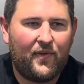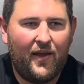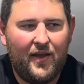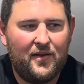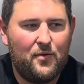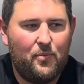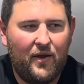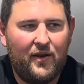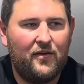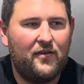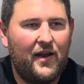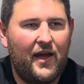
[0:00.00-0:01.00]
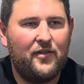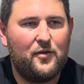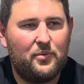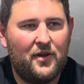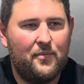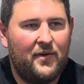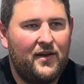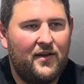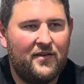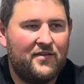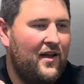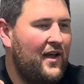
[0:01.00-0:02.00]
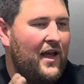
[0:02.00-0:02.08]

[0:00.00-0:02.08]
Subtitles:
and depending on how the plumbing is,